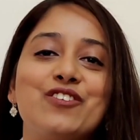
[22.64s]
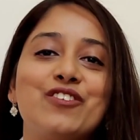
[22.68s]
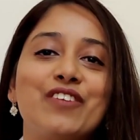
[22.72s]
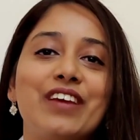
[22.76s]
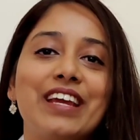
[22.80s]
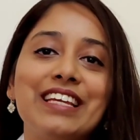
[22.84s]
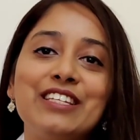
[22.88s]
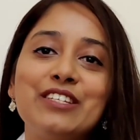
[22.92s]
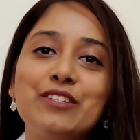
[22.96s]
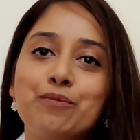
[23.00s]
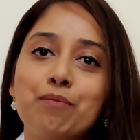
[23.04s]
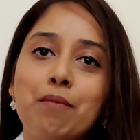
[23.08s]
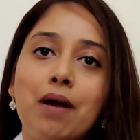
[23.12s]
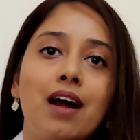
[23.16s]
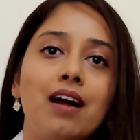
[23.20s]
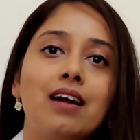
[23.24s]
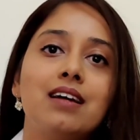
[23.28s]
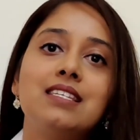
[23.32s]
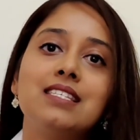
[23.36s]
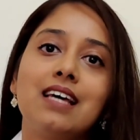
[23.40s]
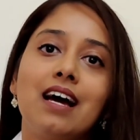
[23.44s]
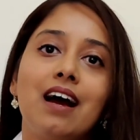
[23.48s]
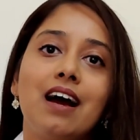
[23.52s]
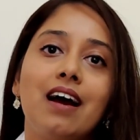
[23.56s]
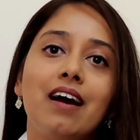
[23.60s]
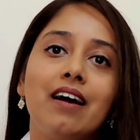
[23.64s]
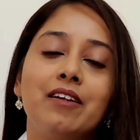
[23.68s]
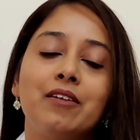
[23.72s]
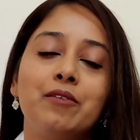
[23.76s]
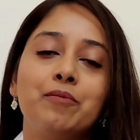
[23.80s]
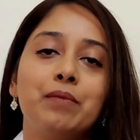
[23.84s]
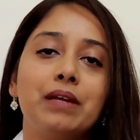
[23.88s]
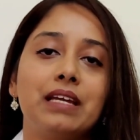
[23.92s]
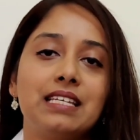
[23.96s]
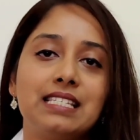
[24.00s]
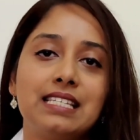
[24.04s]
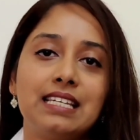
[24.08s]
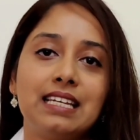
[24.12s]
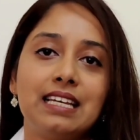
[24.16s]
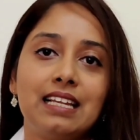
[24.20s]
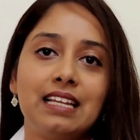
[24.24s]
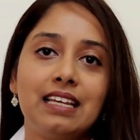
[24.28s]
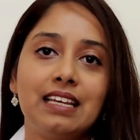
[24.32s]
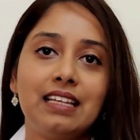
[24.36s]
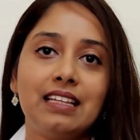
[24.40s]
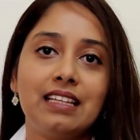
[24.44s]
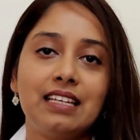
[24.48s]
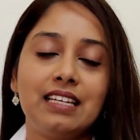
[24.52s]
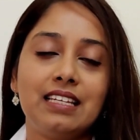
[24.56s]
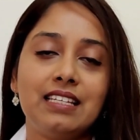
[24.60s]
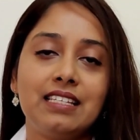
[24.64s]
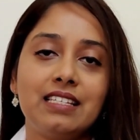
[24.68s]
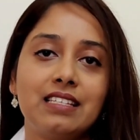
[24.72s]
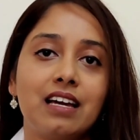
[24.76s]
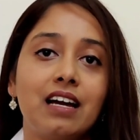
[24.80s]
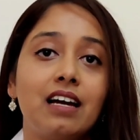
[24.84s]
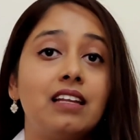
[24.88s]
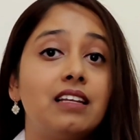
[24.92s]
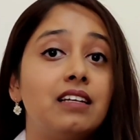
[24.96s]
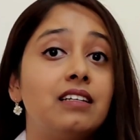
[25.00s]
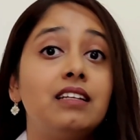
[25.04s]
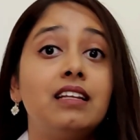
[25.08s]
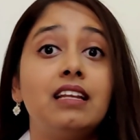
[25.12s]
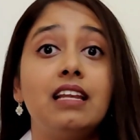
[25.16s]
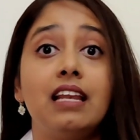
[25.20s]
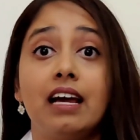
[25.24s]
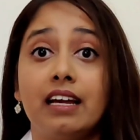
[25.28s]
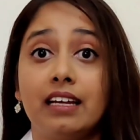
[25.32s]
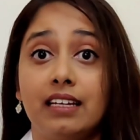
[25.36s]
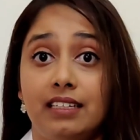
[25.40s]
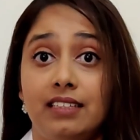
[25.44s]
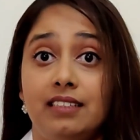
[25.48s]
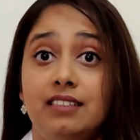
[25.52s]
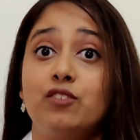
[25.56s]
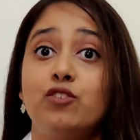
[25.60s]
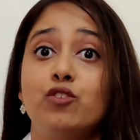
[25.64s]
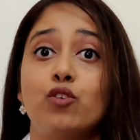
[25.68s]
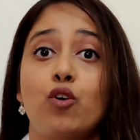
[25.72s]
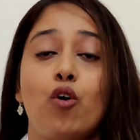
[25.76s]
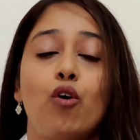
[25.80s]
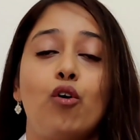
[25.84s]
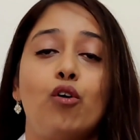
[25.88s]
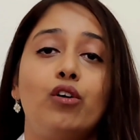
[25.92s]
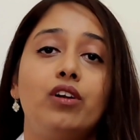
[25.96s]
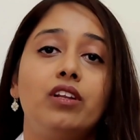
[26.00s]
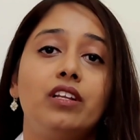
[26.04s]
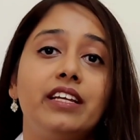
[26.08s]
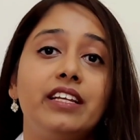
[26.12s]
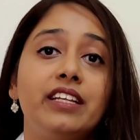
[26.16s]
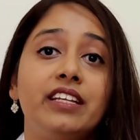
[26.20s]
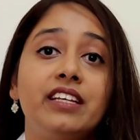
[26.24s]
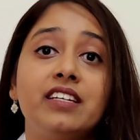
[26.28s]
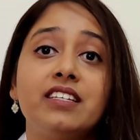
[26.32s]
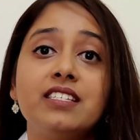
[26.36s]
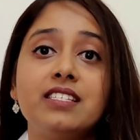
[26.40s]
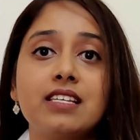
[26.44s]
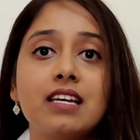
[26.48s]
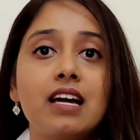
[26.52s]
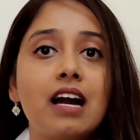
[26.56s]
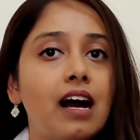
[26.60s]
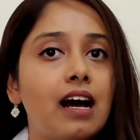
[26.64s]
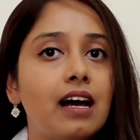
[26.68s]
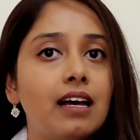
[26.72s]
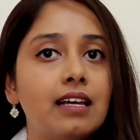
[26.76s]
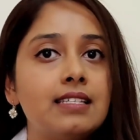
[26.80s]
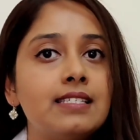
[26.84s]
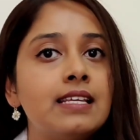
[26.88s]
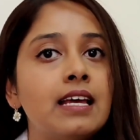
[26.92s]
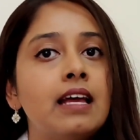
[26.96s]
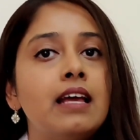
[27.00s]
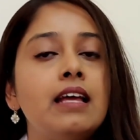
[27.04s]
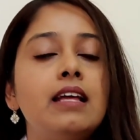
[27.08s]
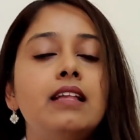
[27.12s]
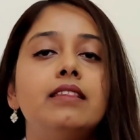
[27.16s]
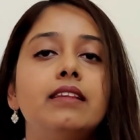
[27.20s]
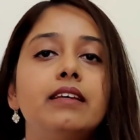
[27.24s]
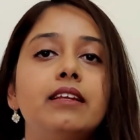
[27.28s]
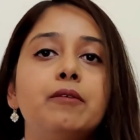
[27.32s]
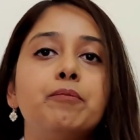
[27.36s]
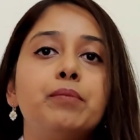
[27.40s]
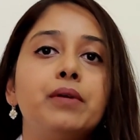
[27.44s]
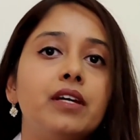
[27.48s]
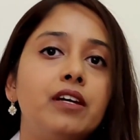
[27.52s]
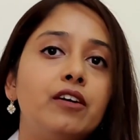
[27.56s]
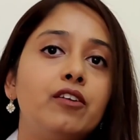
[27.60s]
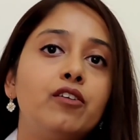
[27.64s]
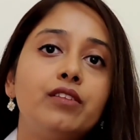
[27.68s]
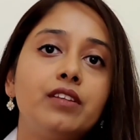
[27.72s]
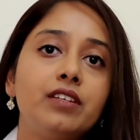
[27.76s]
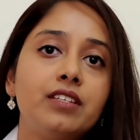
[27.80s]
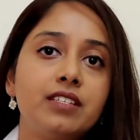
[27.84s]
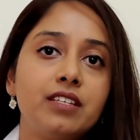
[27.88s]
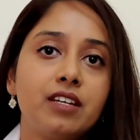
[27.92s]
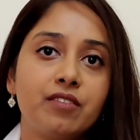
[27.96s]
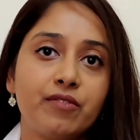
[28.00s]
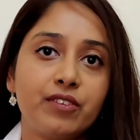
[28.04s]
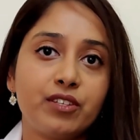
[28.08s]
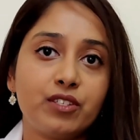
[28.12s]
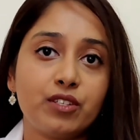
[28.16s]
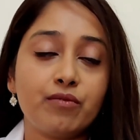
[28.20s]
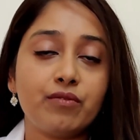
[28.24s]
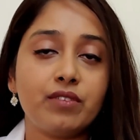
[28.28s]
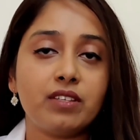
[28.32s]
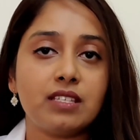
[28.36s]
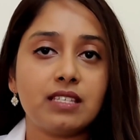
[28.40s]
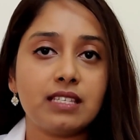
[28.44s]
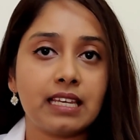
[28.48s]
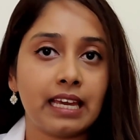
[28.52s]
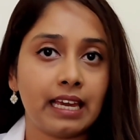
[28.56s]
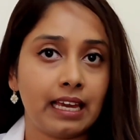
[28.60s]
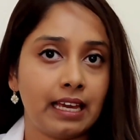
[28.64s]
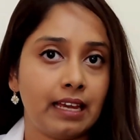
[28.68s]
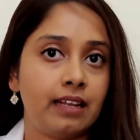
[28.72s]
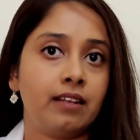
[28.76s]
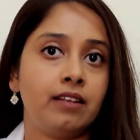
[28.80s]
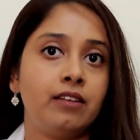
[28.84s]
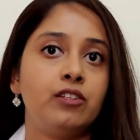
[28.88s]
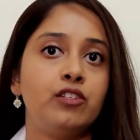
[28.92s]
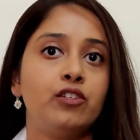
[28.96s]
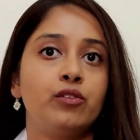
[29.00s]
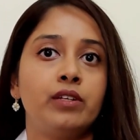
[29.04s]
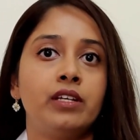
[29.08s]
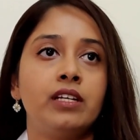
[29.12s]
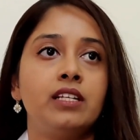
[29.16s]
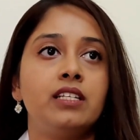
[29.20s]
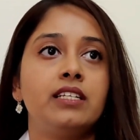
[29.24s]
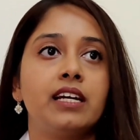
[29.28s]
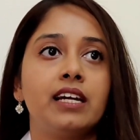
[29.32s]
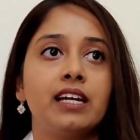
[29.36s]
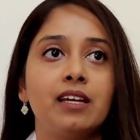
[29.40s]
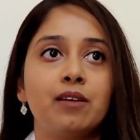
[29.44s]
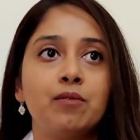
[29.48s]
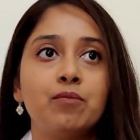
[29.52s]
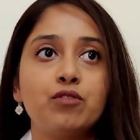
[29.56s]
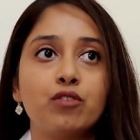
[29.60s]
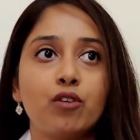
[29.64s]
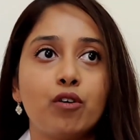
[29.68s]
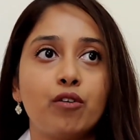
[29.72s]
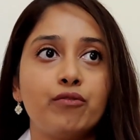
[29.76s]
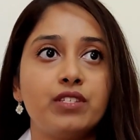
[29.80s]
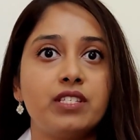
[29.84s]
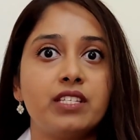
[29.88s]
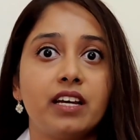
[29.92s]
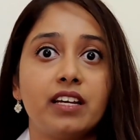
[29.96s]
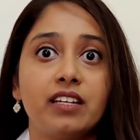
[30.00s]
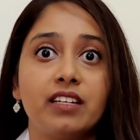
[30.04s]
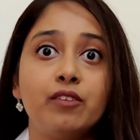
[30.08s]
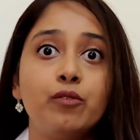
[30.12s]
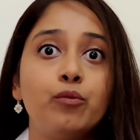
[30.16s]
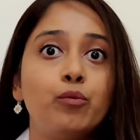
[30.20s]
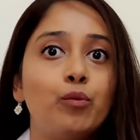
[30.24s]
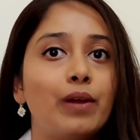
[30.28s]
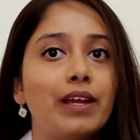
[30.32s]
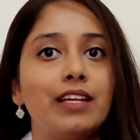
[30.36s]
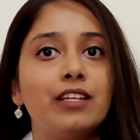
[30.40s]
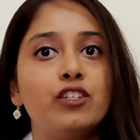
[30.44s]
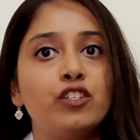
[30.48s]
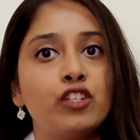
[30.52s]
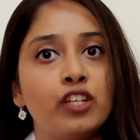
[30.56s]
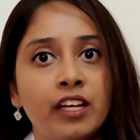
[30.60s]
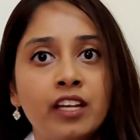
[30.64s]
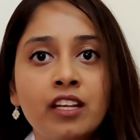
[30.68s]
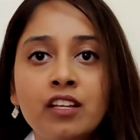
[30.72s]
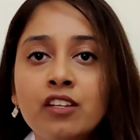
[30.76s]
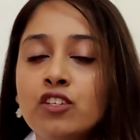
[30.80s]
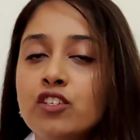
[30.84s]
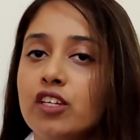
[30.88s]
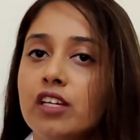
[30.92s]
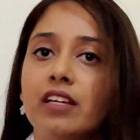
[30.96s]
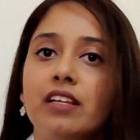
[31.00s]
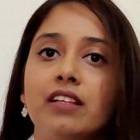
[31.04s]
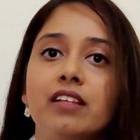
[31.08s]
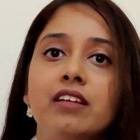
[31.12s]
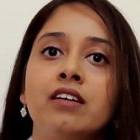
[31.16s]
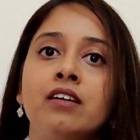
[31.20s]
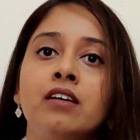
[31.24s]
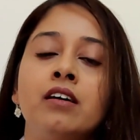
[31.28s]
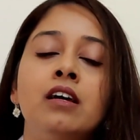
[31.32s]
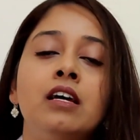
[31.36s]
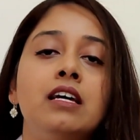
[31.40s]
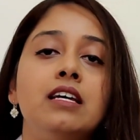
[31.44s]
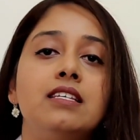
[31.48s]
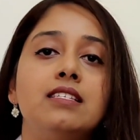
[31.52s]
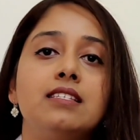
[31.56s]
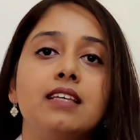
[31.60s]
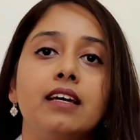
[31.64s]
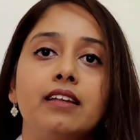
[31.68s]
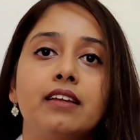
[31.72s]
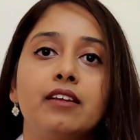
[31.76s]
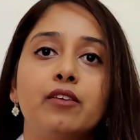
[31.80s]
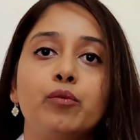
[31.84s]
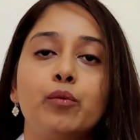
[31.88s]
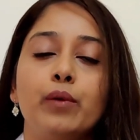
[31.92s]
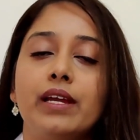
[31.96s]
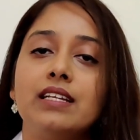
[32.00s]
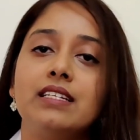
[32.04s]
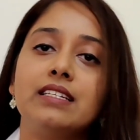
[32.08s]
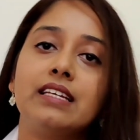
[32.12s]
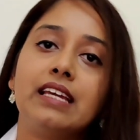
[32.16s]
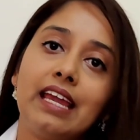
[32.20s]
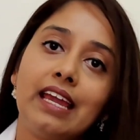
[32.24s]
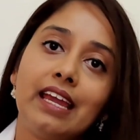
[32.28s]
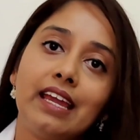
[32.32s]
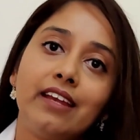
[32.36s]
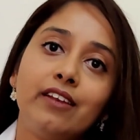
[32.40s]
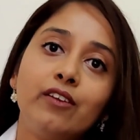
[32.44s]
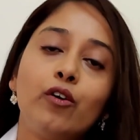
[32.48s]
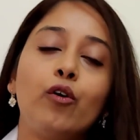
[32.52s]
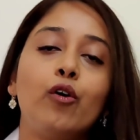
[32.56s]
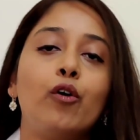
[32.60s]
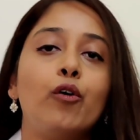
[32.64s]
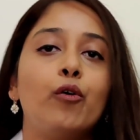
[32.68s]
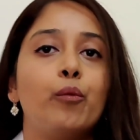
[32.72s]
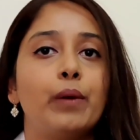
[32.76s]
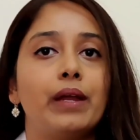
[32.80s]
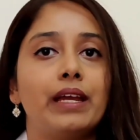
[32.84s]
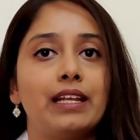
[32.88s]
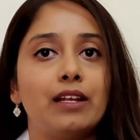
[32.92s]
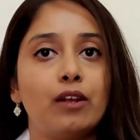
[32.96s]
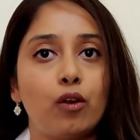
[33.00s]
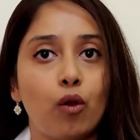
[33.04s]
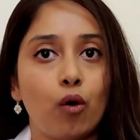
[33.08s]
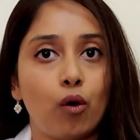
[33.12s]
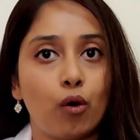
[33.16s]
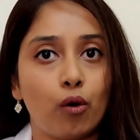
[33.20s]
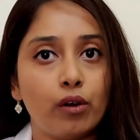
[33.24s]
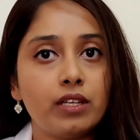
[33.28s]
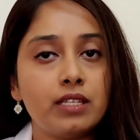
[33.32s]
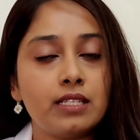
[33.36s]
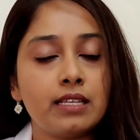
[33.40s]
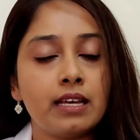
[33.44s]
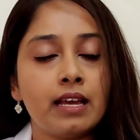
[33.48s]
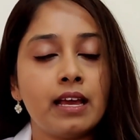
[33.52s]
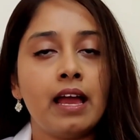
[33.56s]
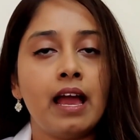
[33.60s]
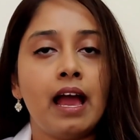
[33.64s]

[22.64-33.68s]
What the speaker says: Stretch marks are basically these colored lines or linear scars that appear on the surface of the skin during times of sudden weight change, either sudden weight gain or weight loss.